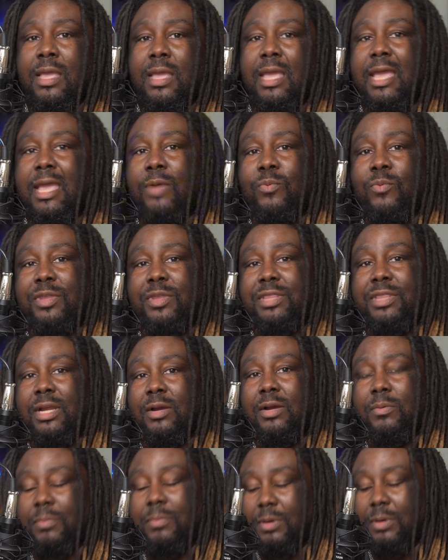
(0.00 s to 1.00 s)
And what
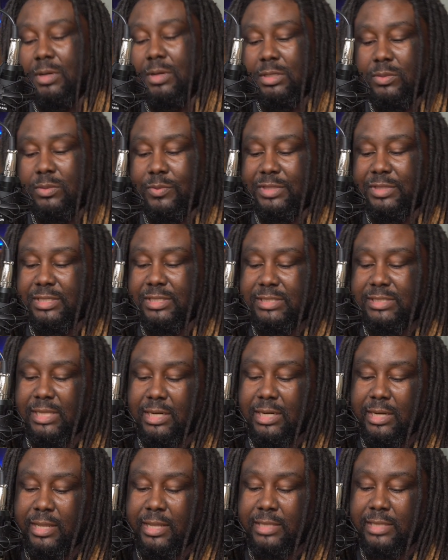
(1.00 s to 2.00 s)
they're
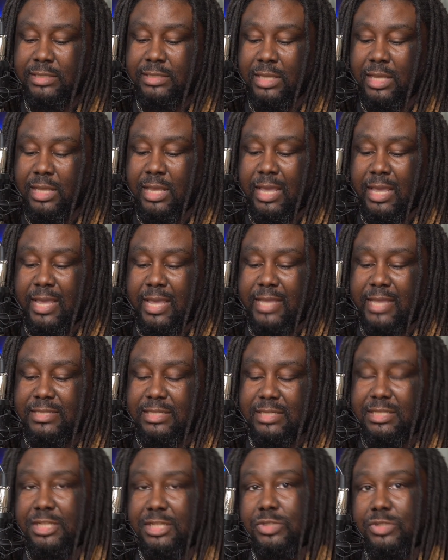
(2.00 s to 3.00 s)
selling is a
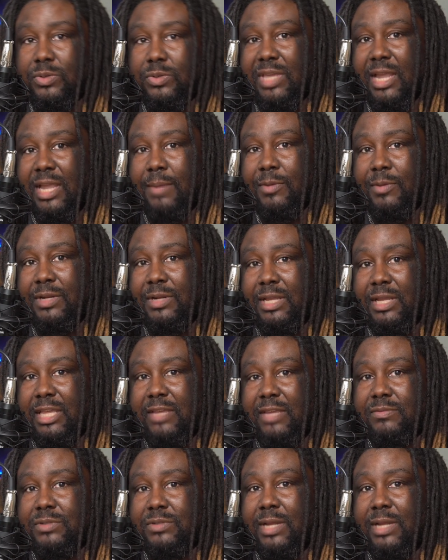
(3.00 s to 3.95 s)
digital camera that gives you